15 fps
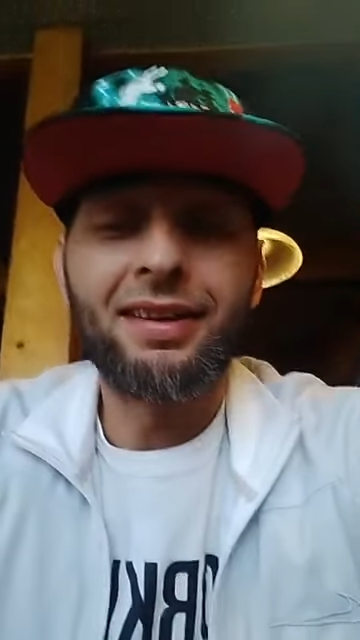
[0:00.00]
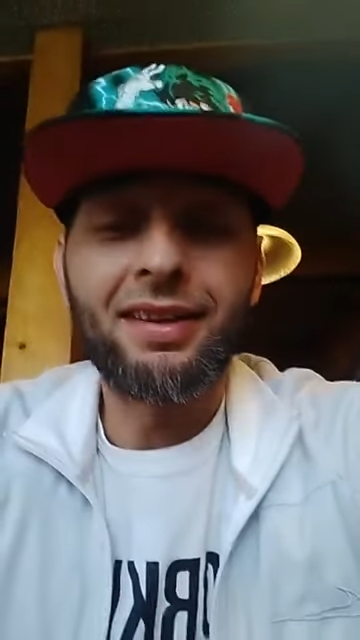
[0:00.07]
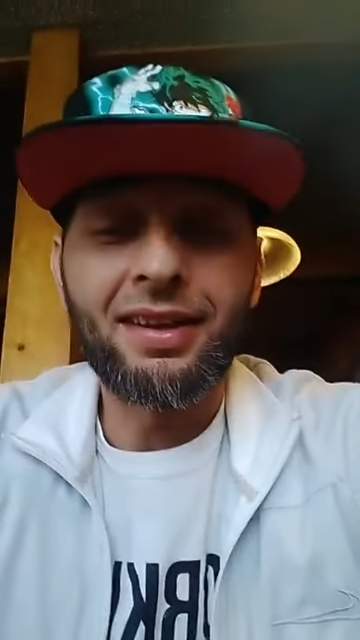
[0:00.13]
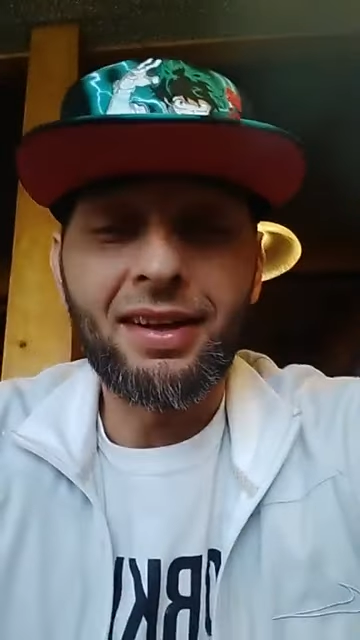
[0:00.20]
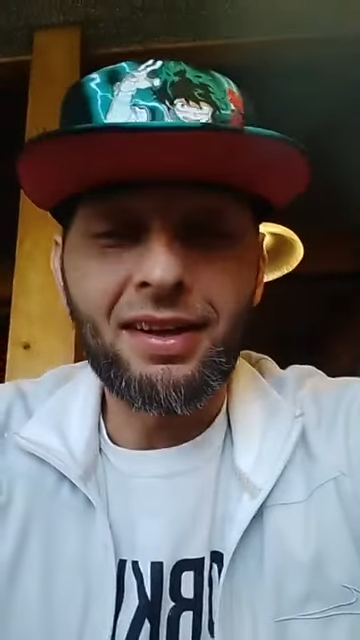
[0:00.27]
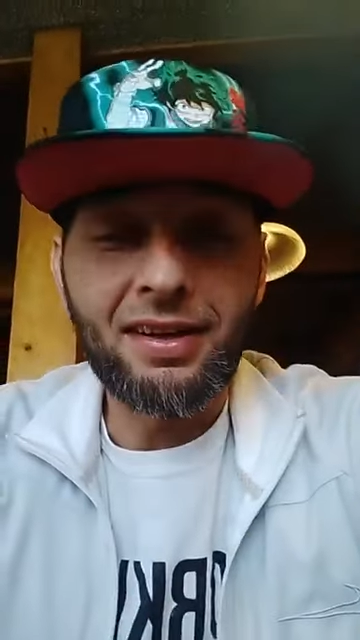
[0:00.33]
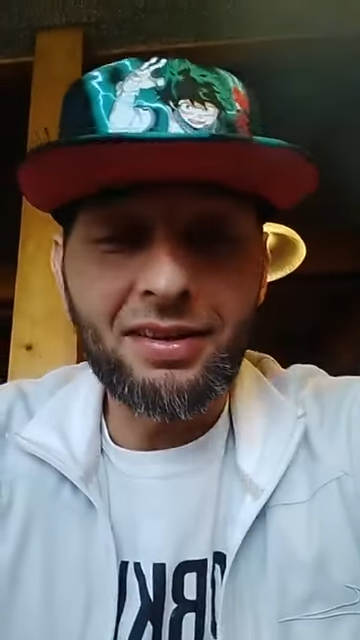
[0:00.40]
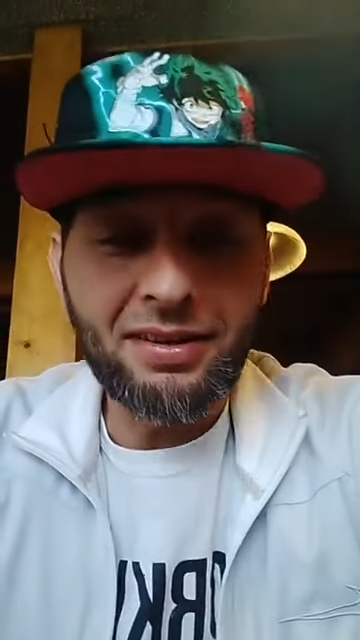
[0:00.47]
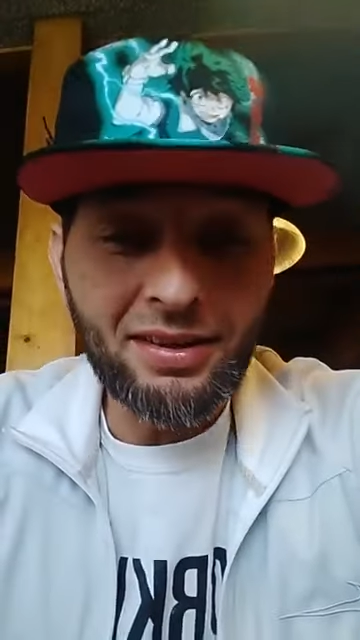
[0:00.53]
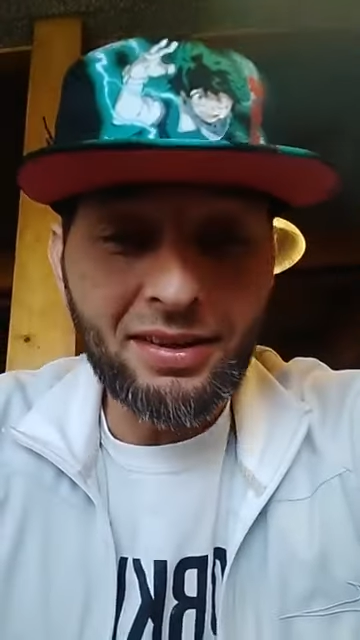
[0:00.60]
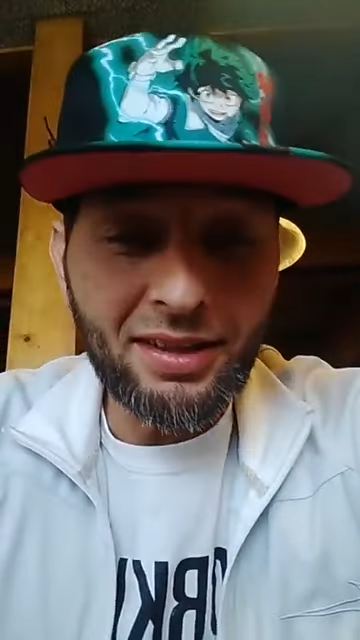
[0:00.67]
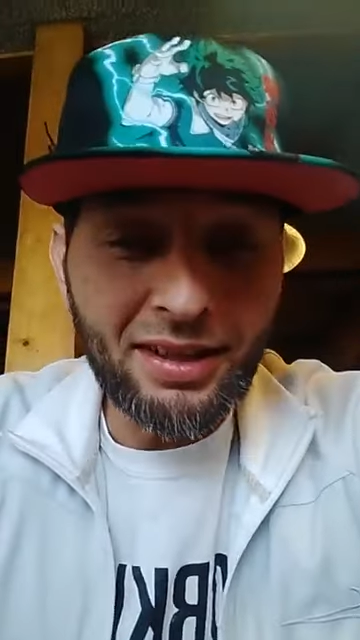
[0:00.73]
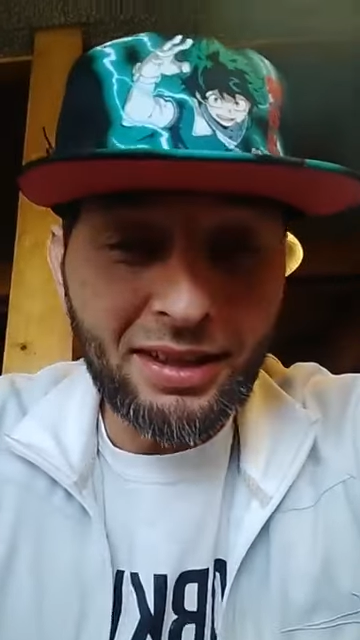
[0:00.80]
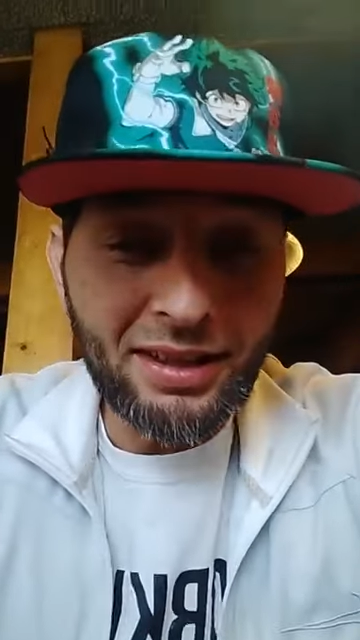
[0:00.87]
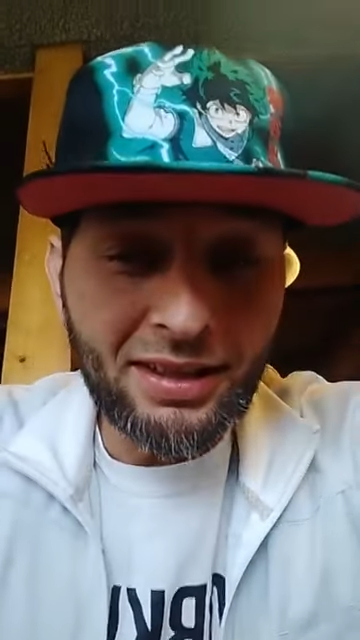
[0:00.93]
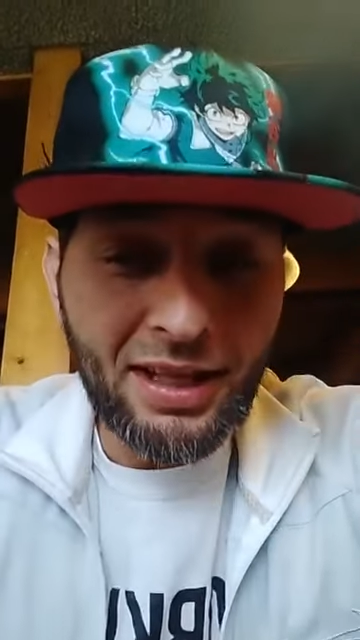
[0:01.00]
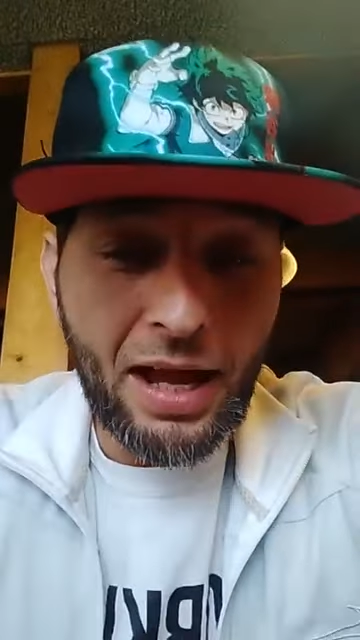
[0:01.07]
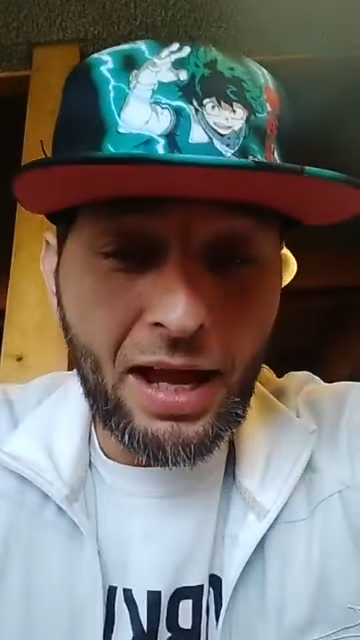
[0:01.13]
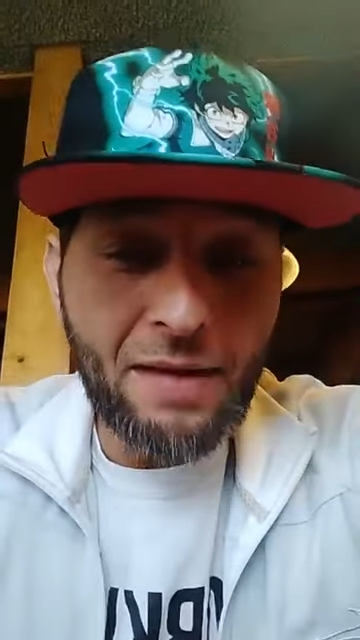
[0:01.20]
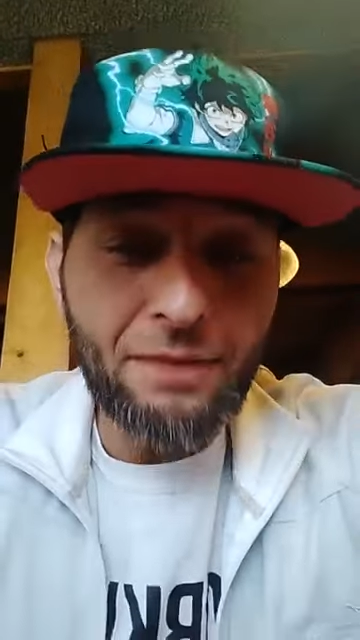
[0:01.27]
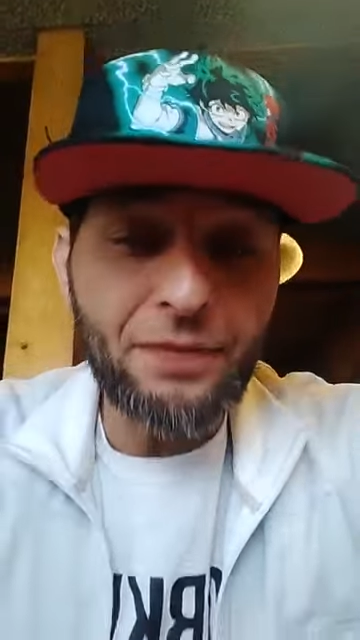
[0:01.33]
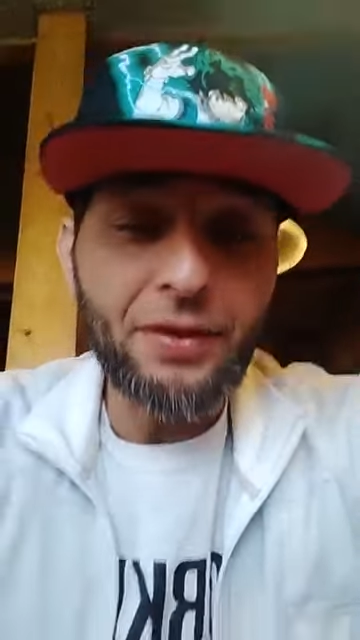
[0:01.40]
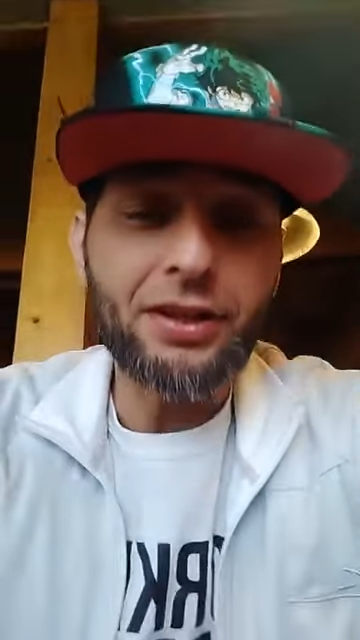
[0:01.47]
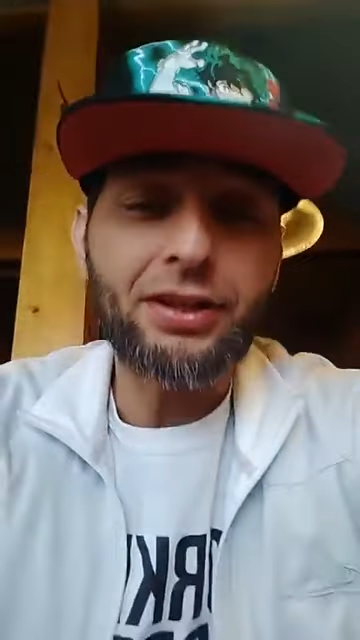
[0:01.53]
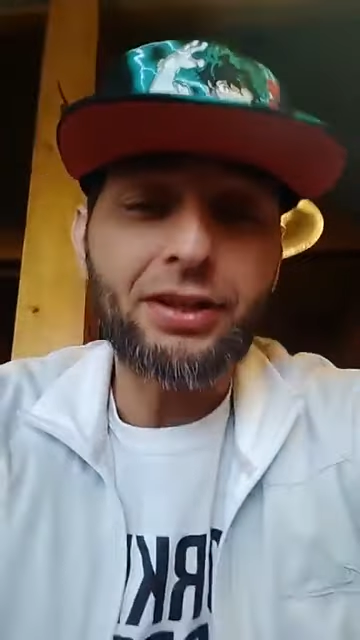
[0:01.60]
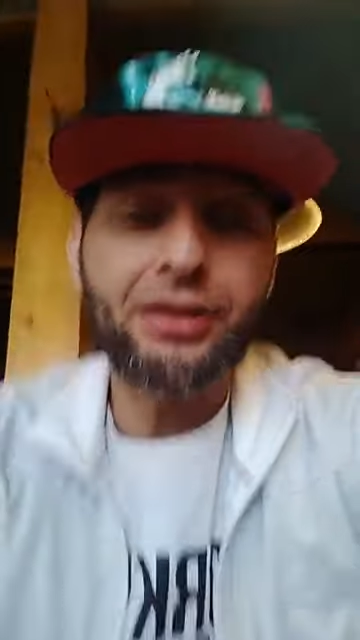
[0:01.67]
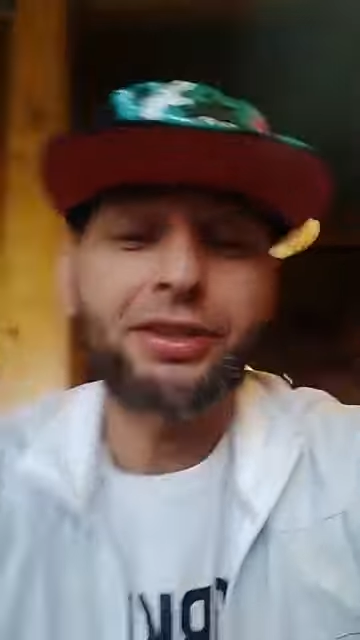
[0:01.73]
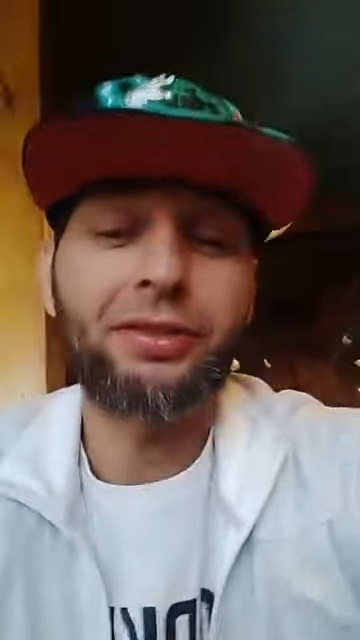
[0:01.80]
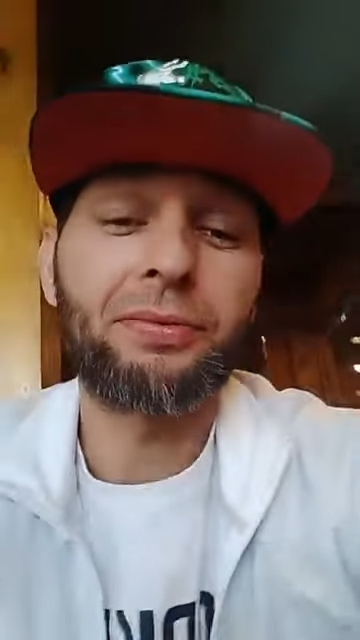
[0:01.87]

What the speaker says: Are you like a catfish?